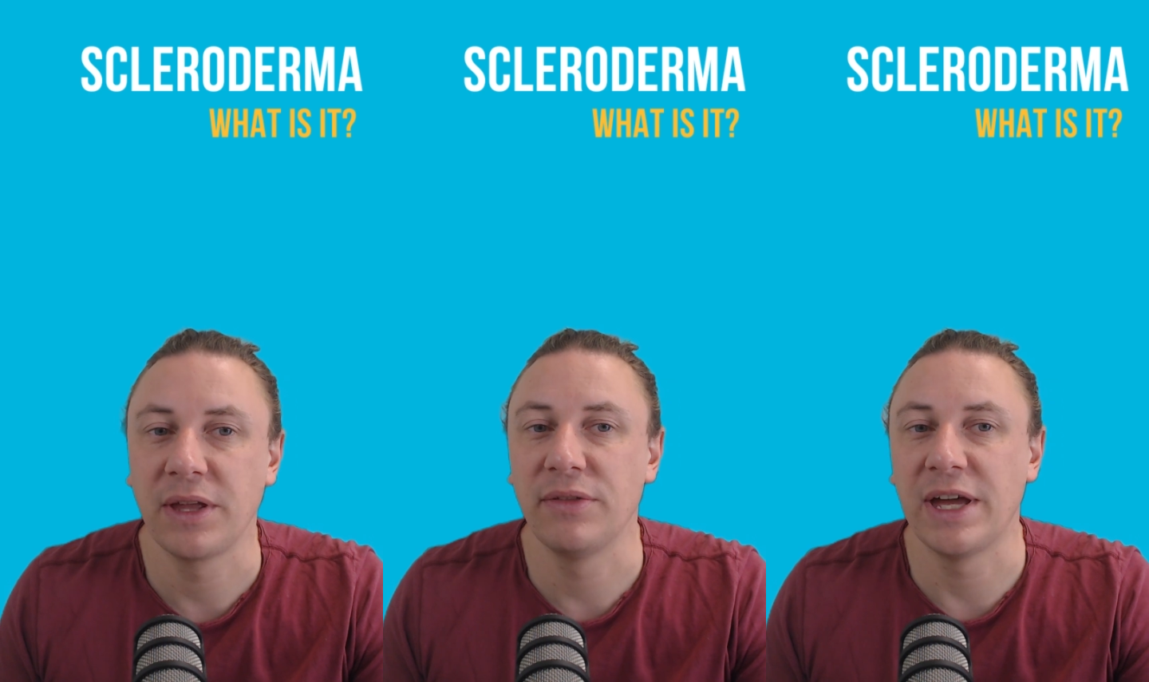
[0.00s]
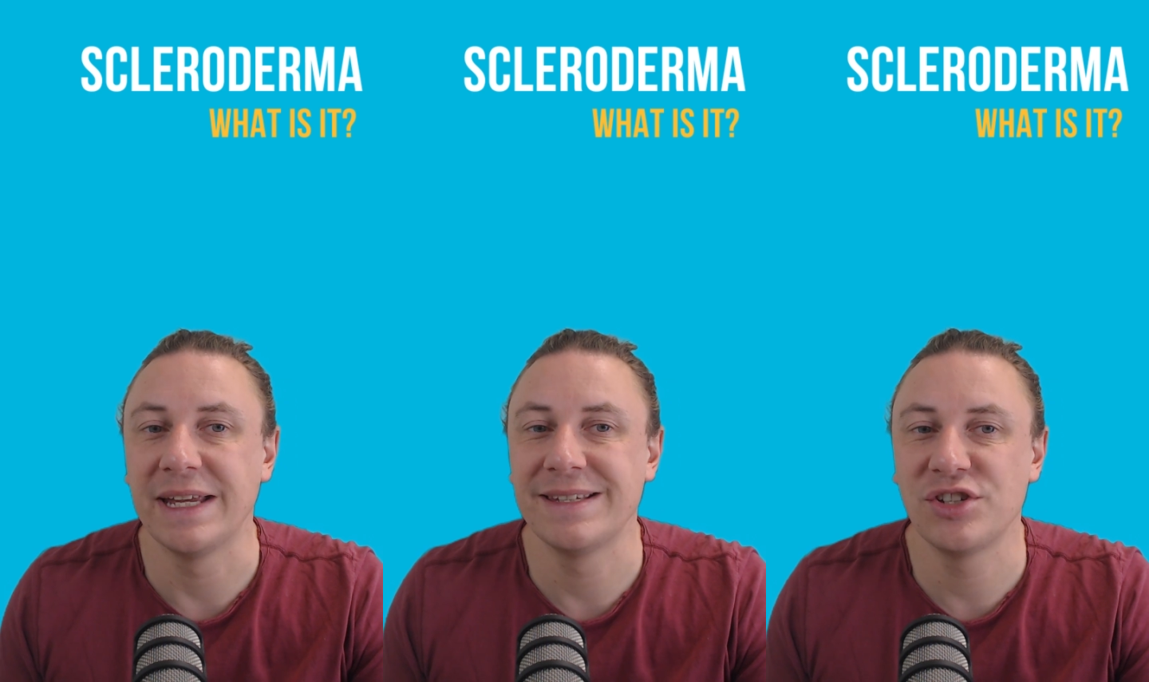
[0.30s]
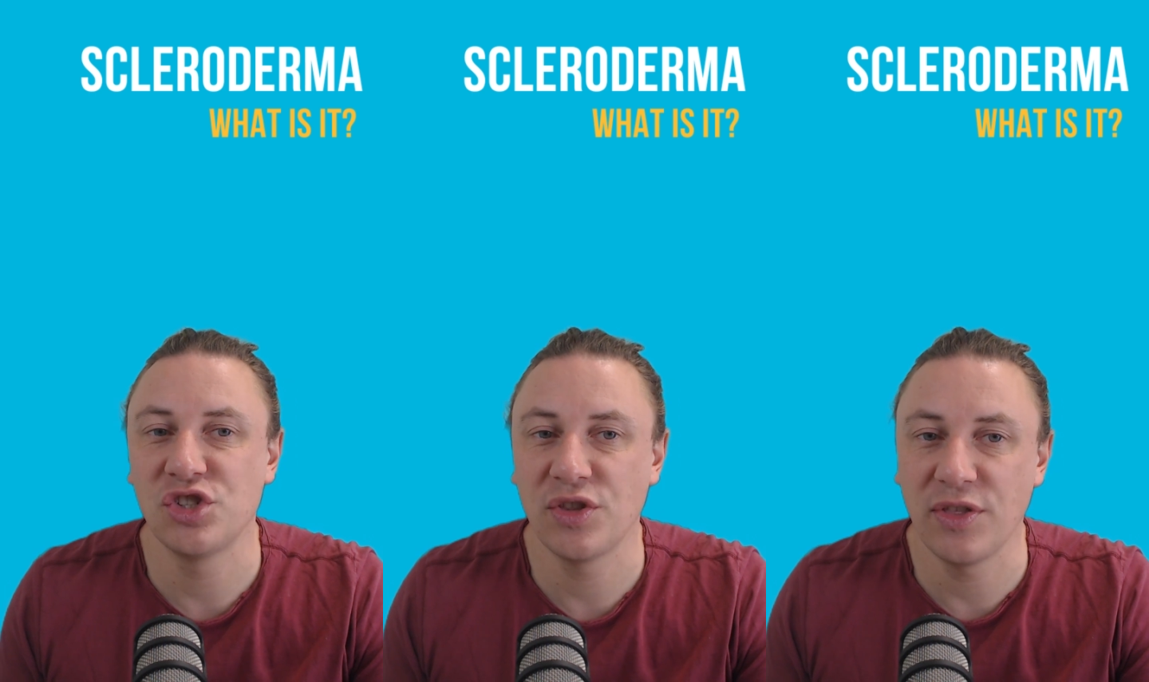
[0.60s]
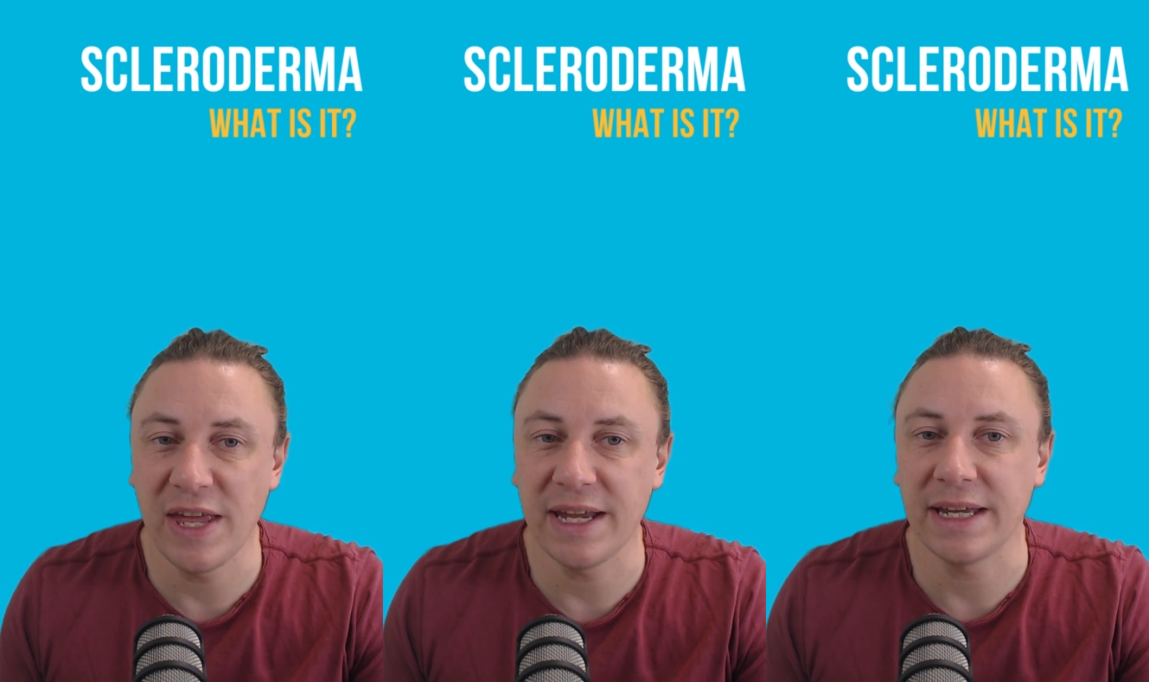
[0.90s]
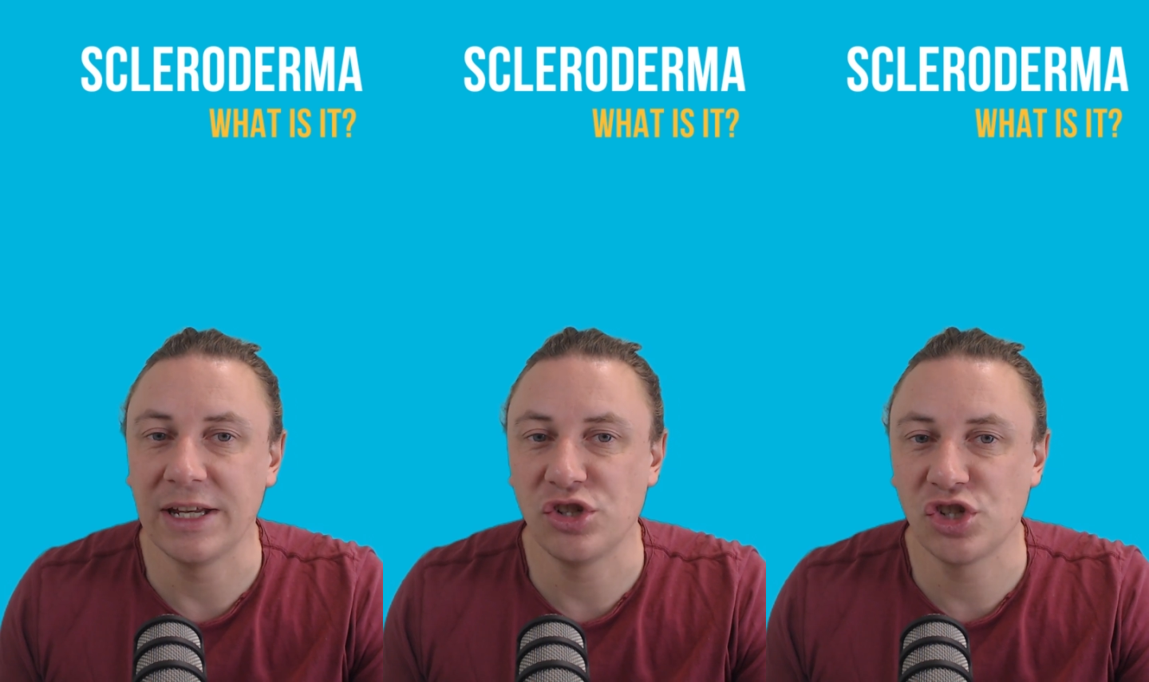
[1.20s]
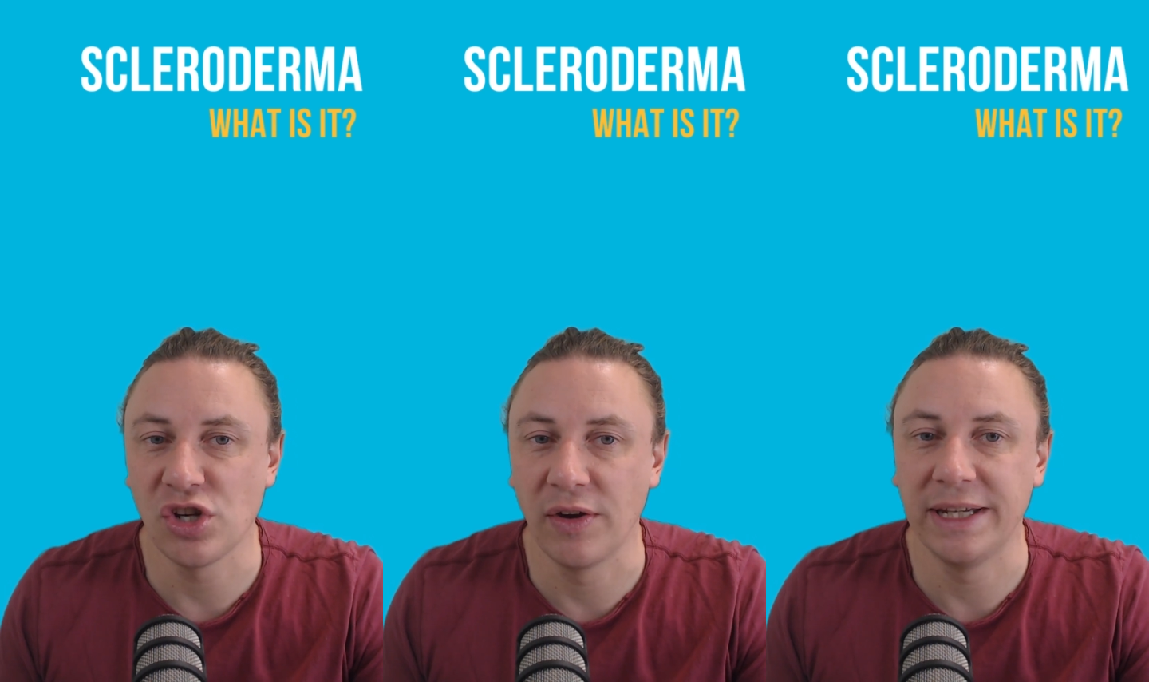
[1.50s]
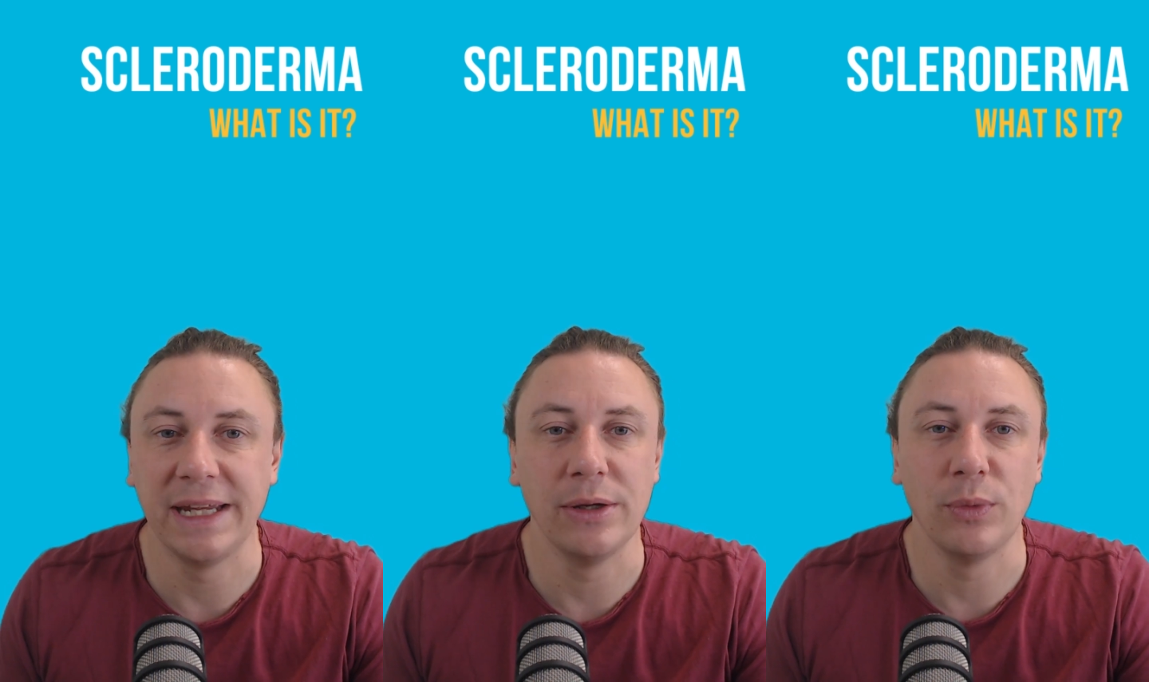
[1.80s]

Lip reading: that is thick and shiny